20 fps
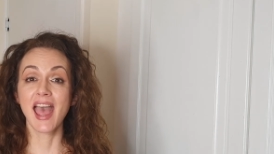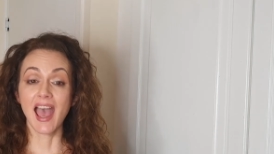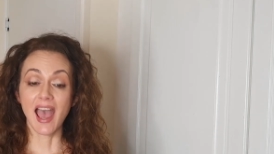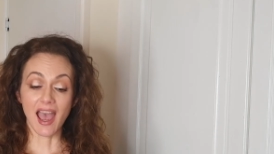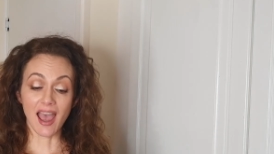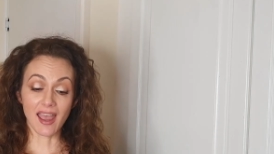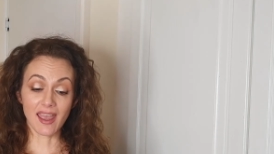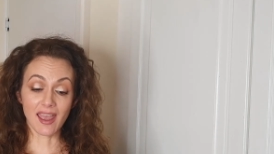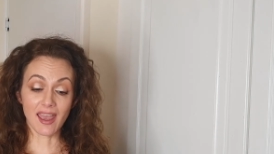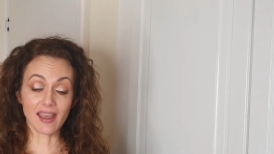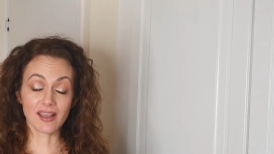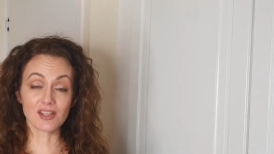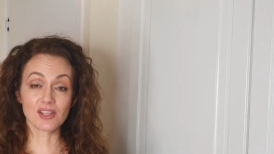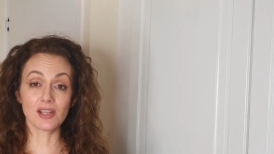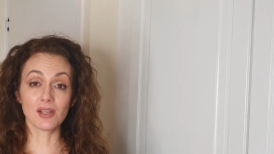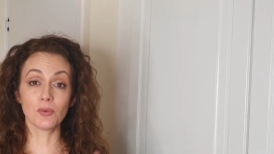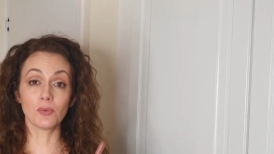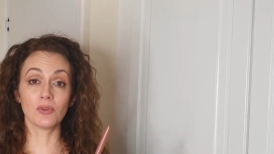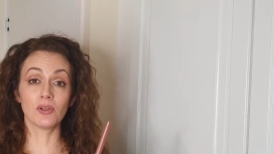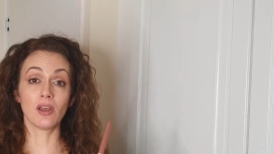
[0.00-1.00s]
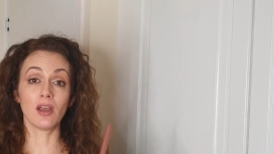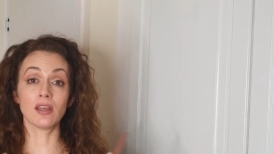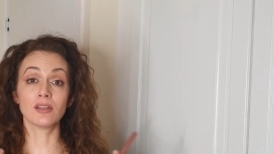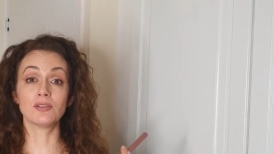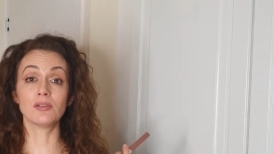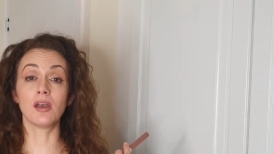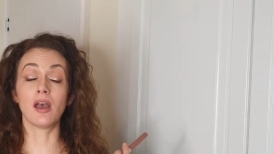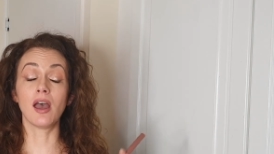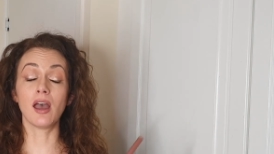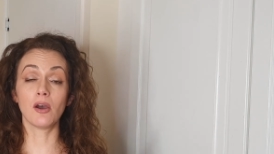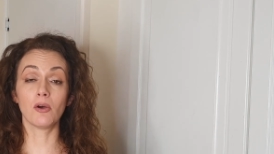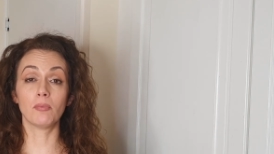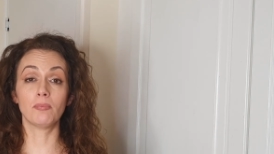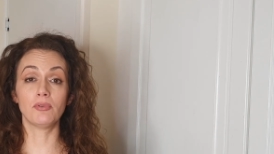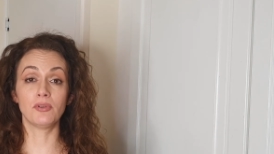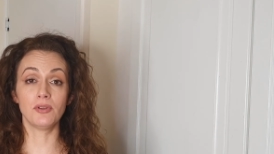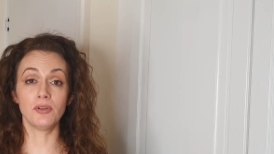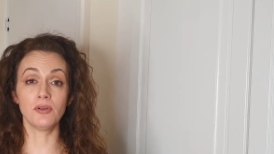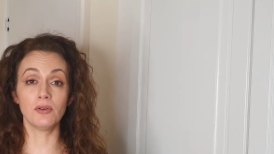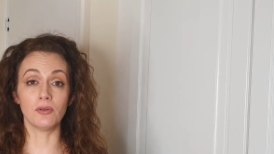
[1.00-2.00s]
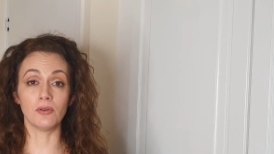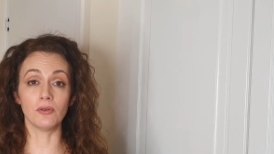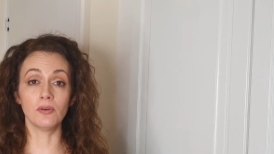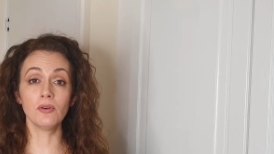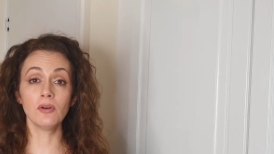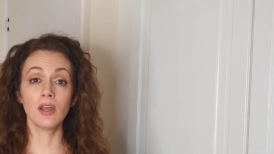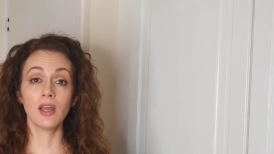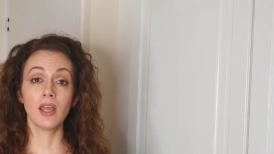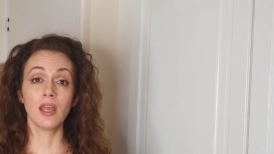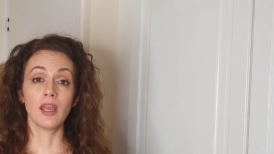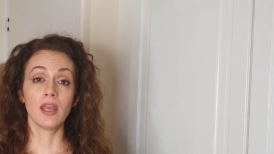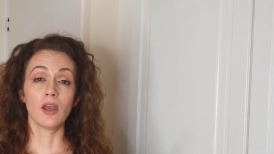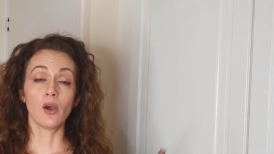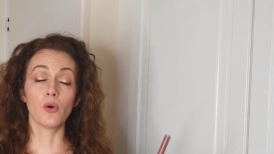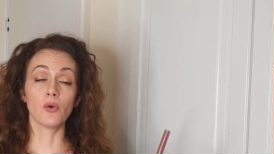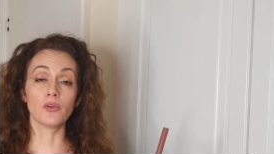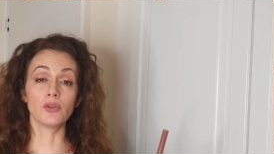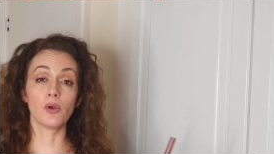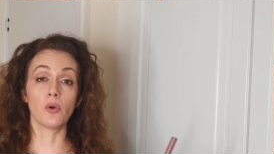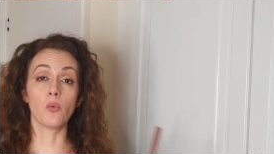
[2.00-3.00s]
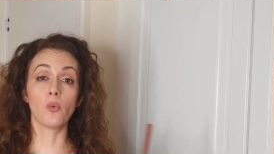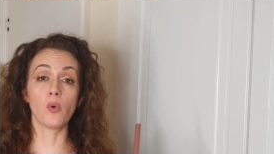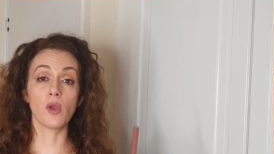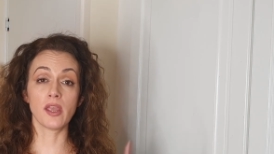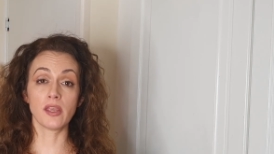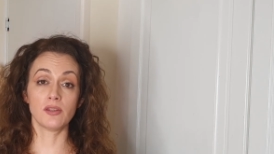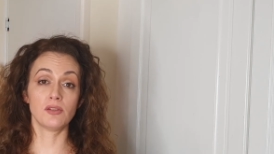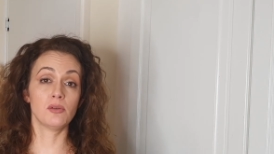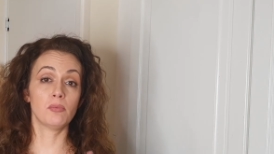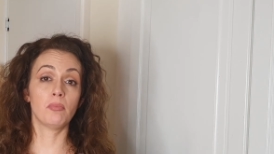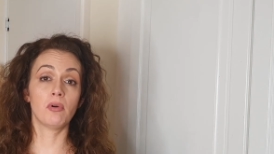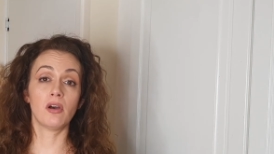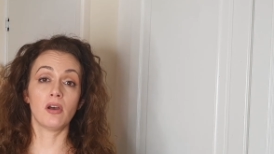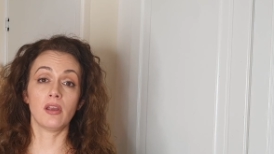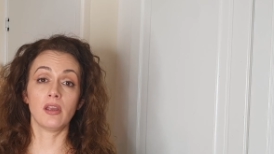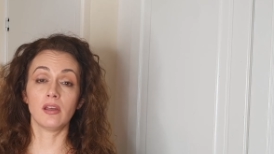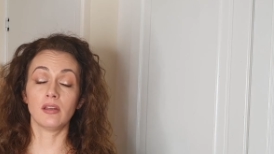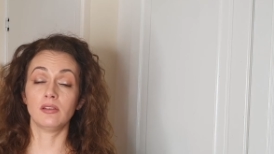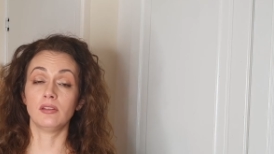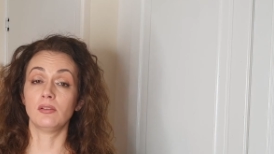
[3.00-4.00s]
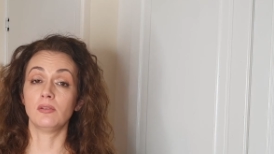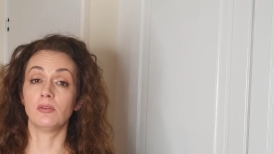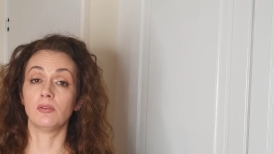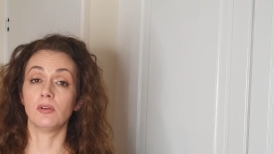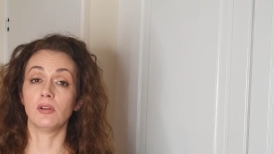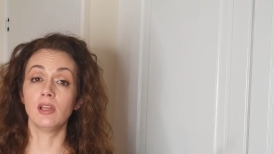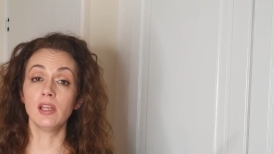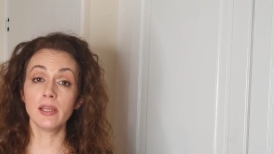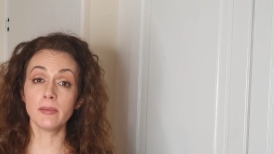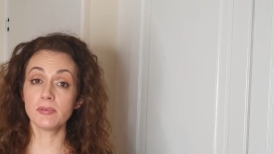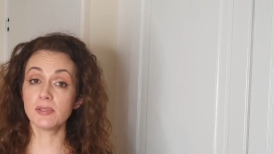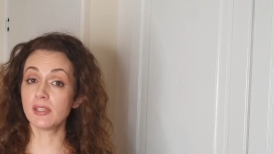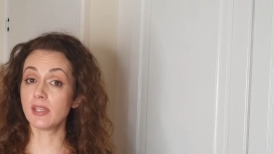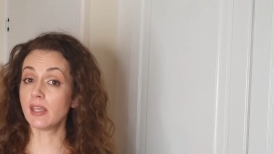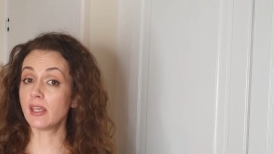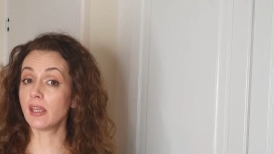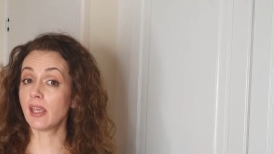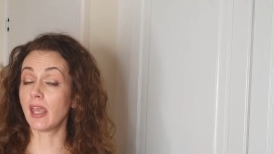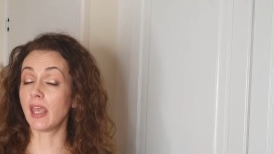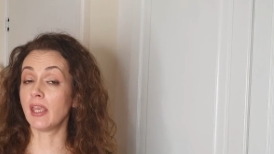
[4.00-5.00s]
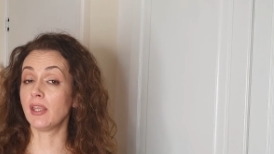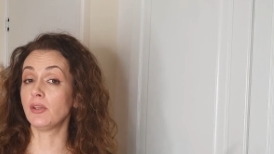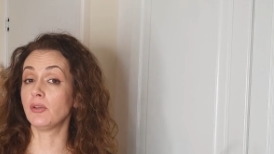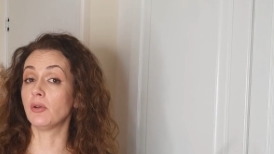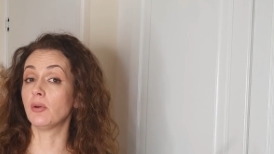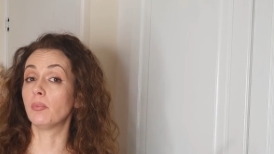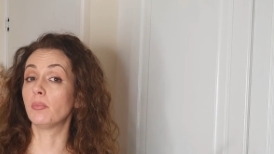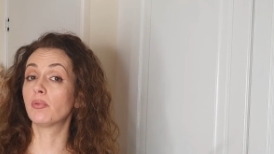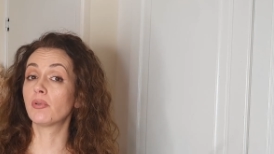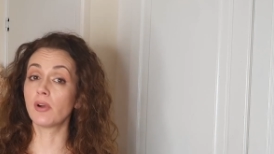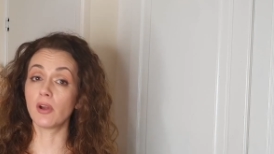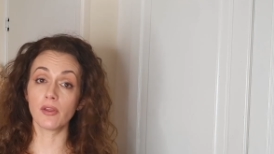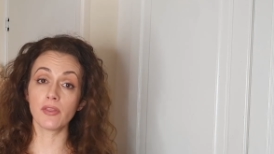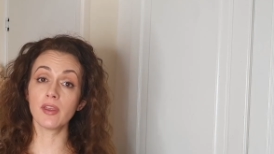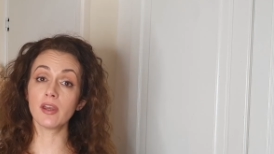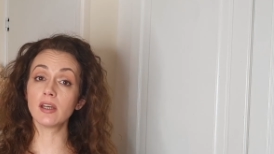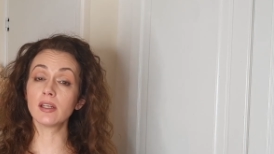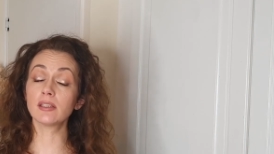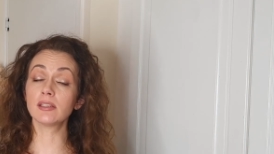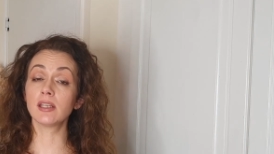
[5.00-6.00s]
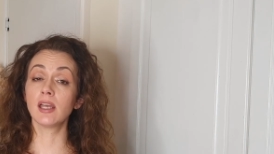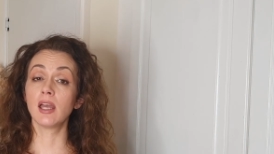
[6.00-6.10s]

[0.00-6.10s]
I actually would like to help you on your way to buy a new lipstick, a new product,